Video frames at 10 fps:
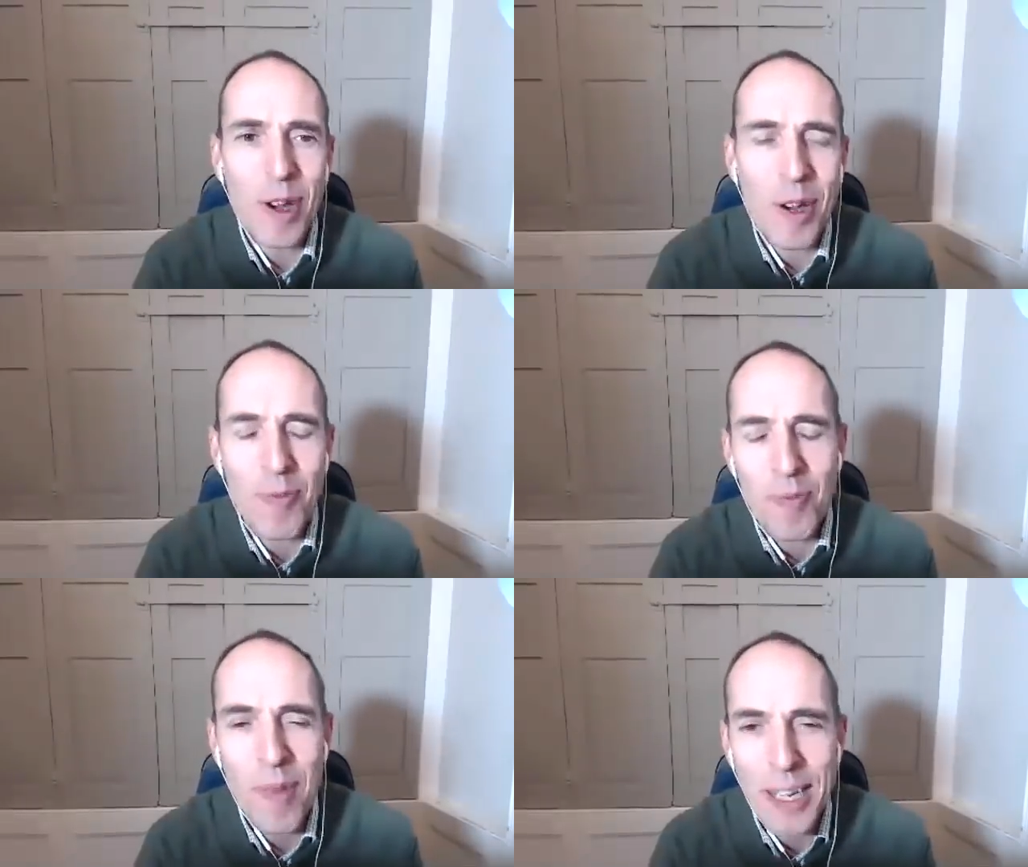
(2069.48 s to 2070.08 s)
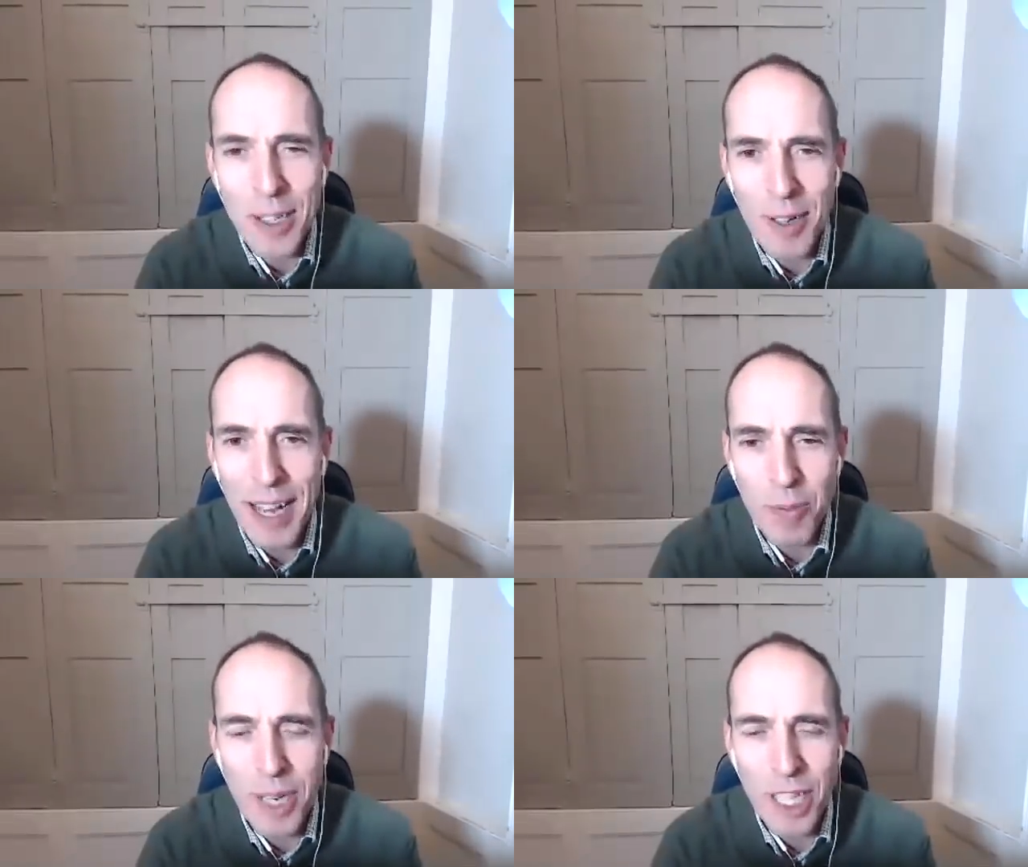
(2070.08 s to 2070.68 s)
medical
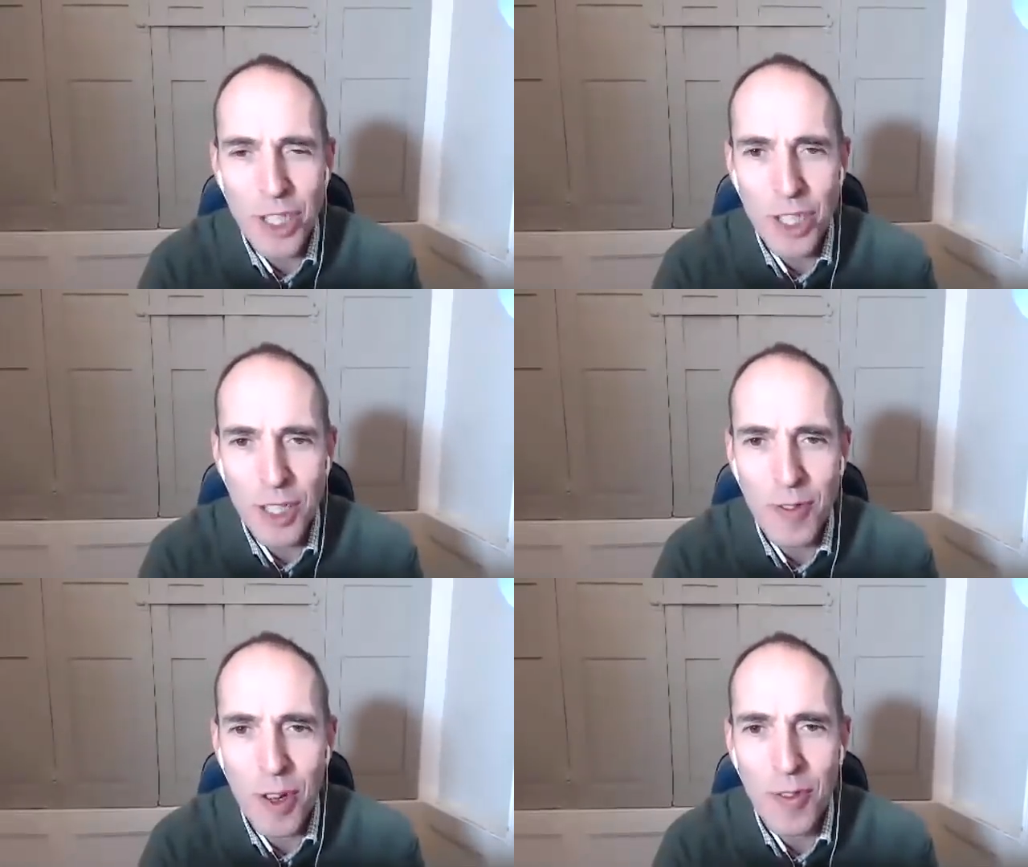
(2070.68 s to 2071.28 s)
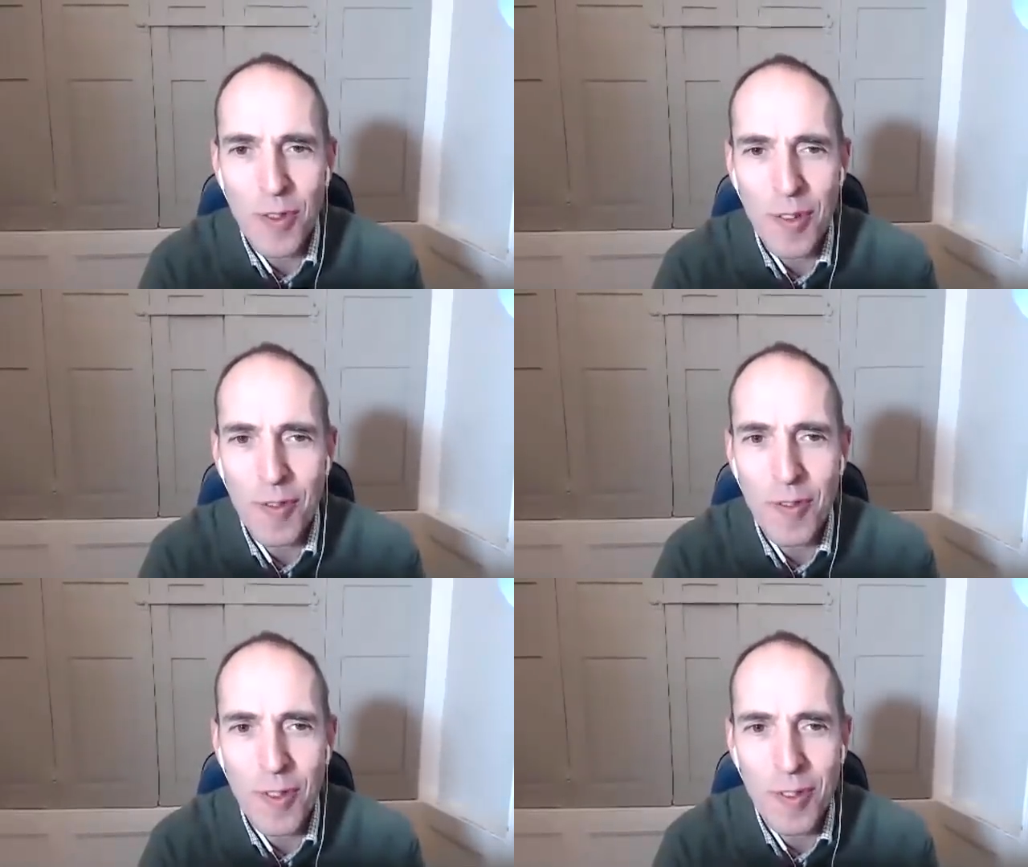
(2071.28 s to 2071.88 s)
explanation
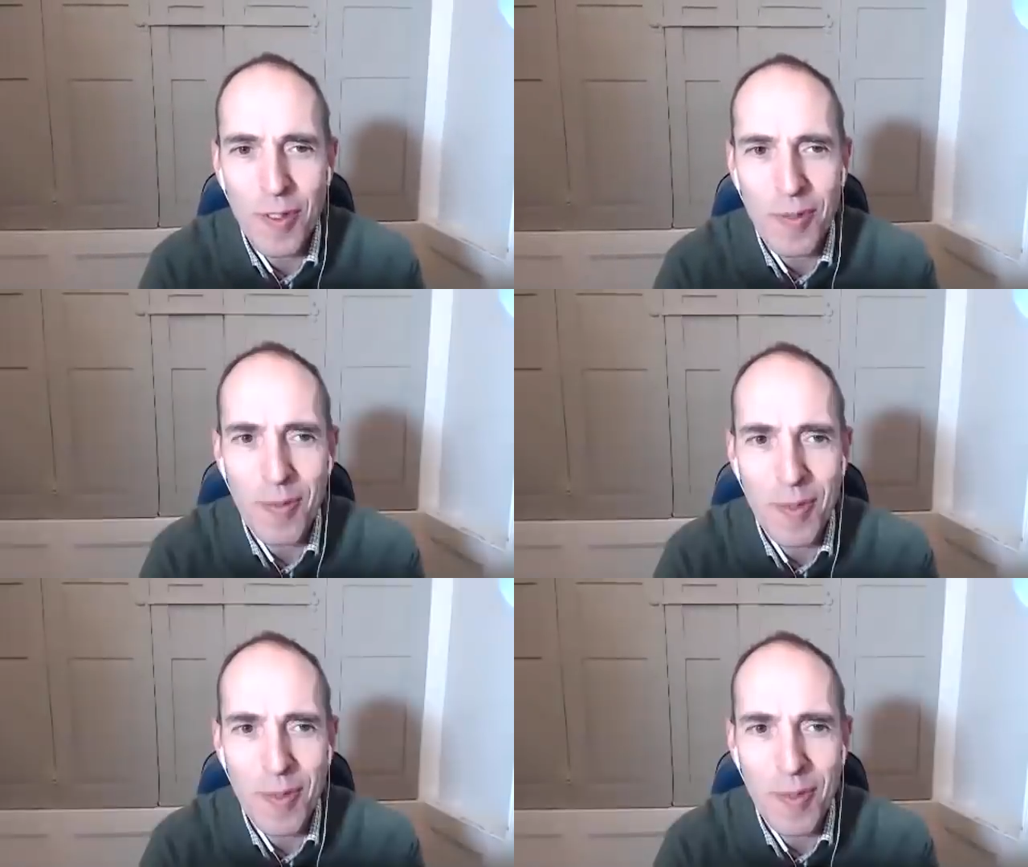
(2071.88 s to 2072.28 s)
of a